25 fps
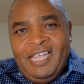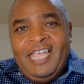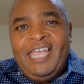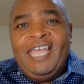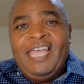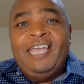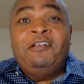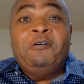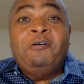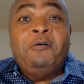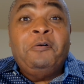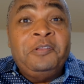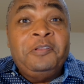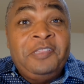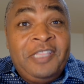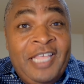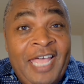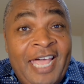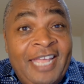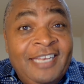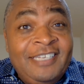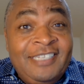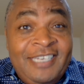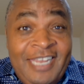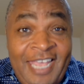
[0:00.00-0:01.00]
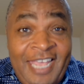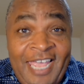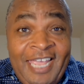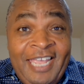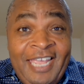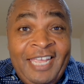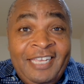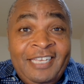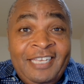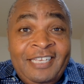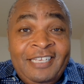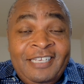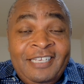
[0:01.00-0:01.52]
And on that
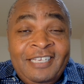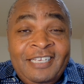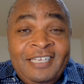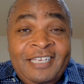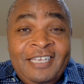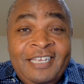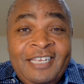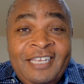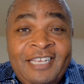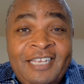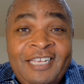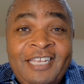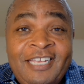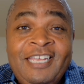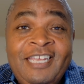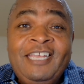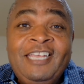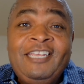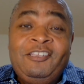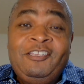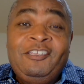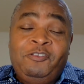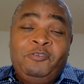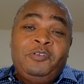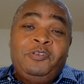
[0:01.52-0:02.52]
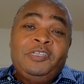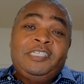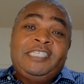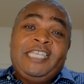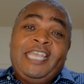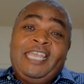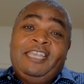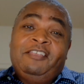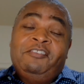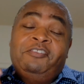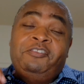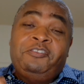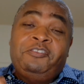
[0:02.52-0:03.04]
day, you could
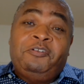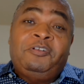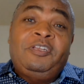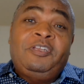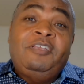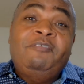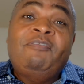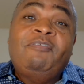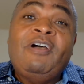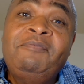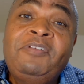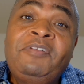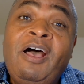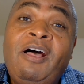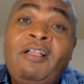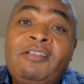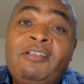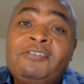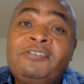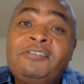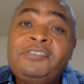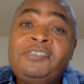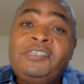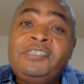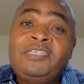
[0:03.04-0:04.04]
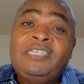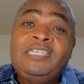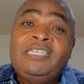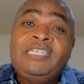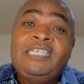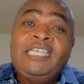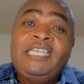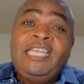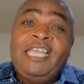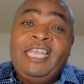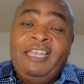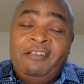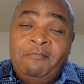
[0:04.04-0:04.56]
take $35
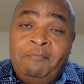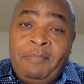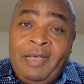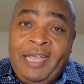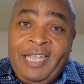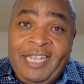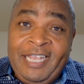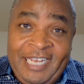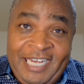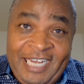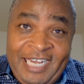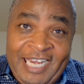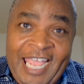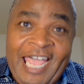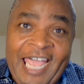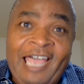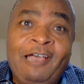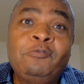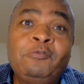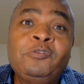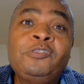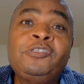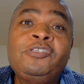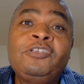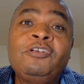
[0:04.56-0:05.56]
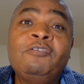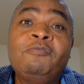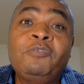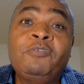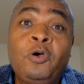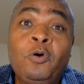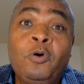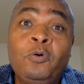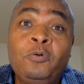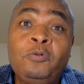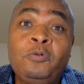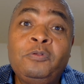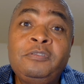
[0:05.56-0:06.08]
and buy an ounce of
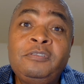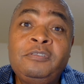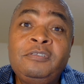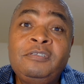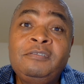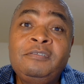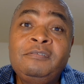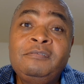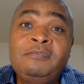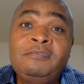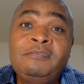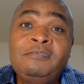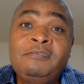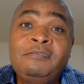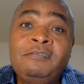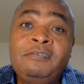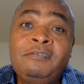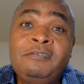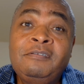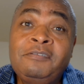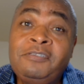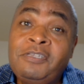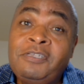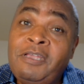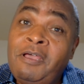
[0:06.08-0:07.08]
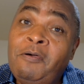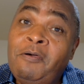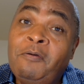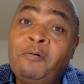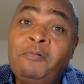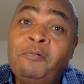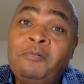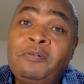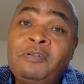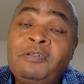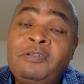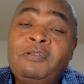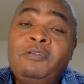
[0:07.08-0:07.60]
gold. So
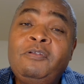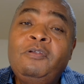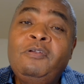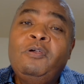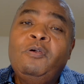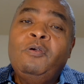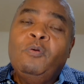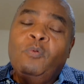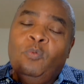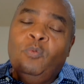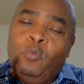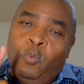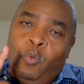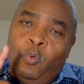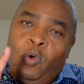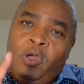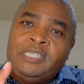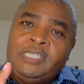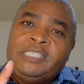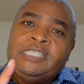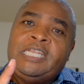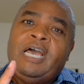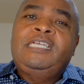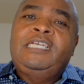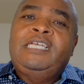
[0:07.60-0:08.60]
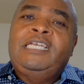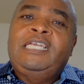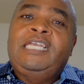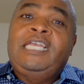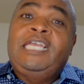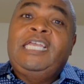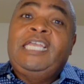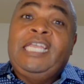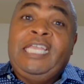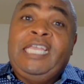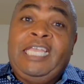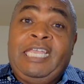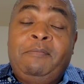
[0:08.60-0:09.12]
$1
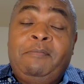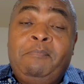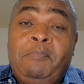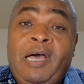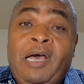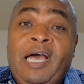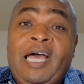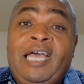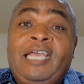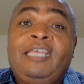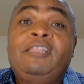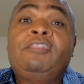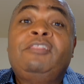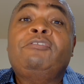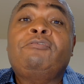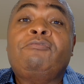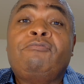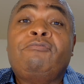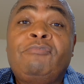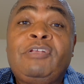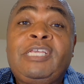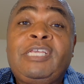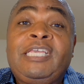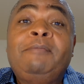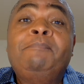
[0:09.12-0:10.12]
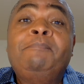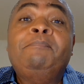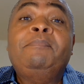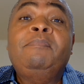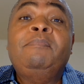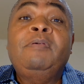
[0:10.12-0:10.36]
can buy 3%